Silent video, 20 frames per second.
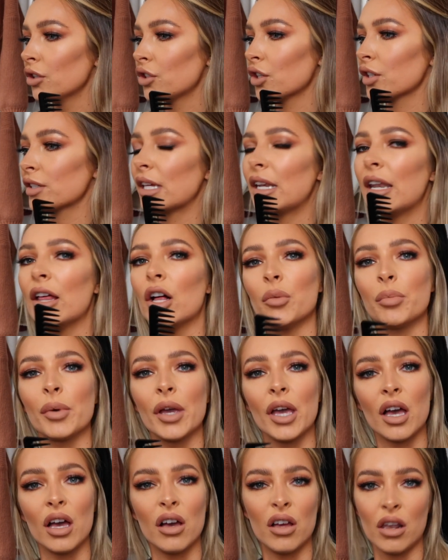just a little
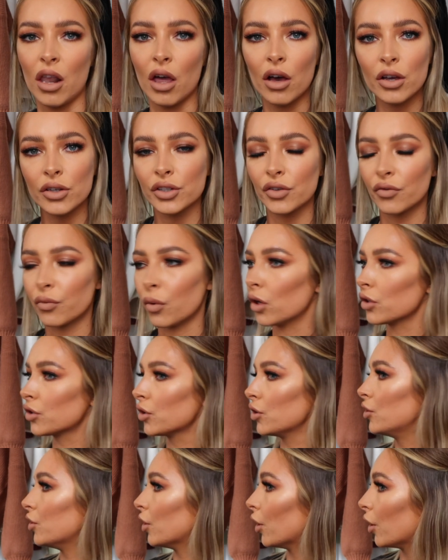bit at a loss of what
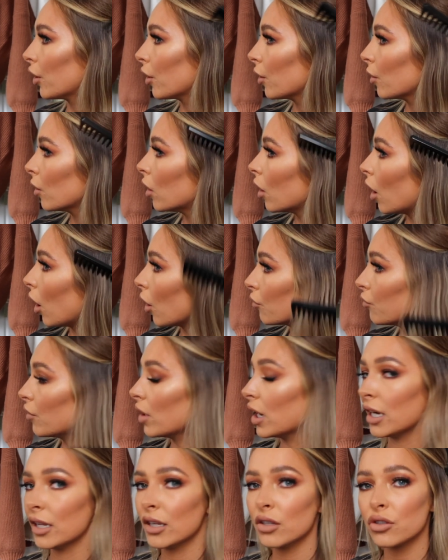to do, I
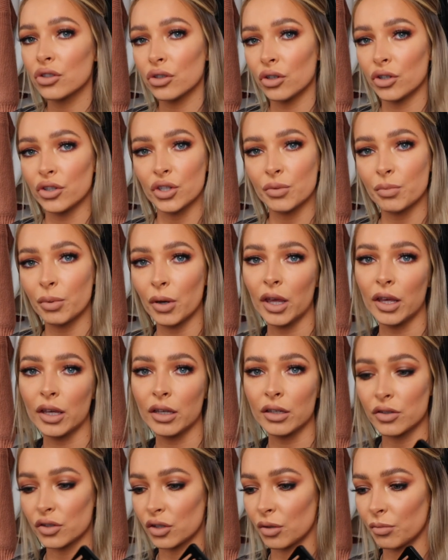really enjoy just
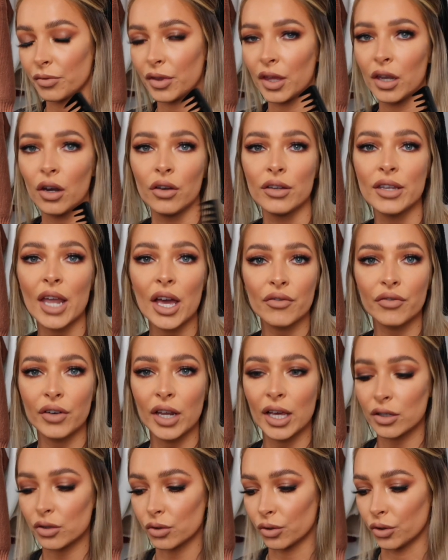putting something on
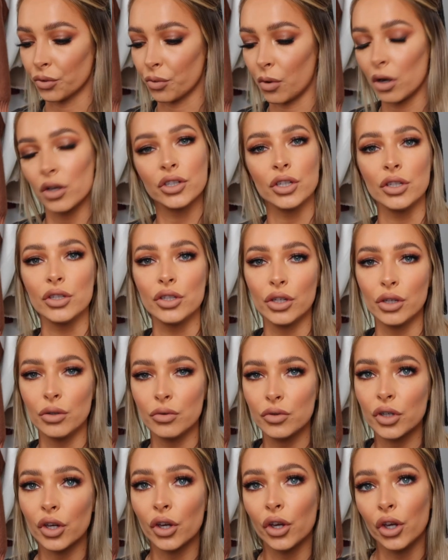Netflix or watching
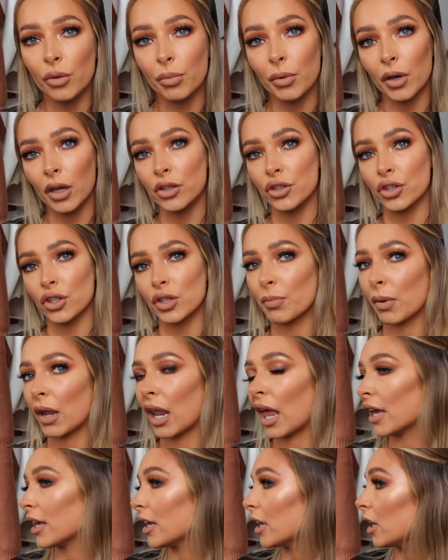YouTube and just
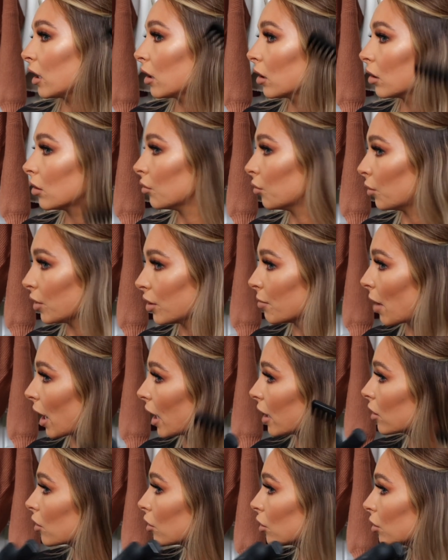playing with
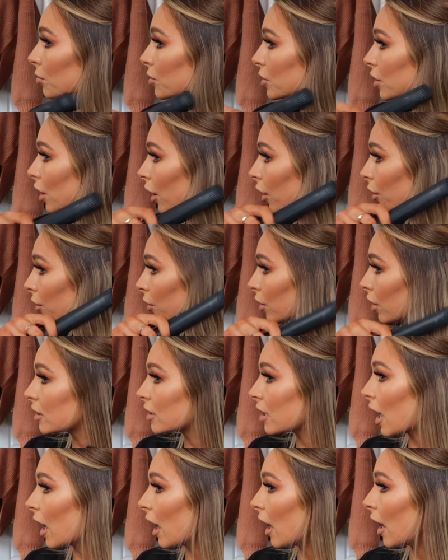makeup. So
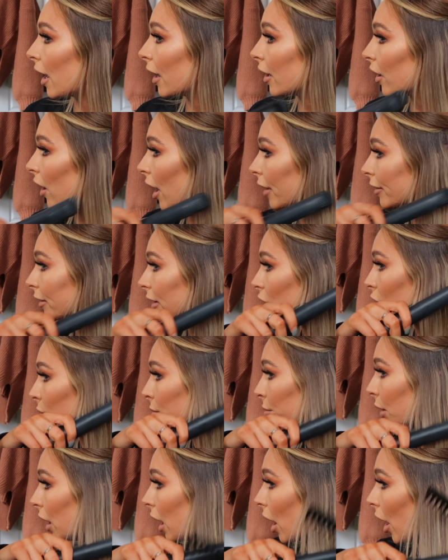today I had a little
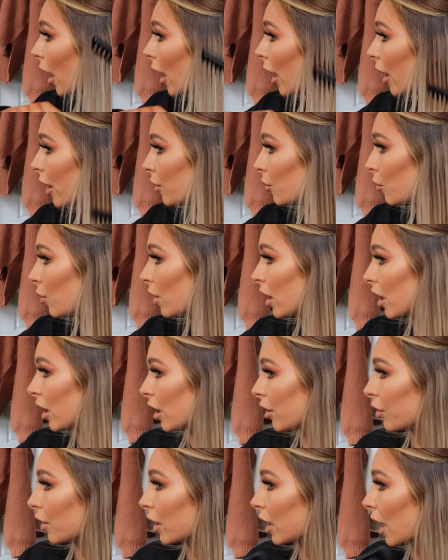play
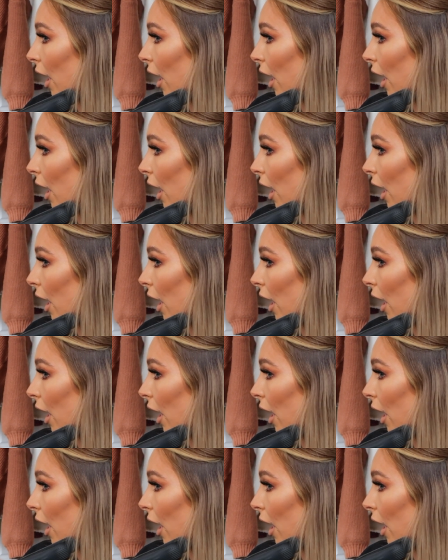with the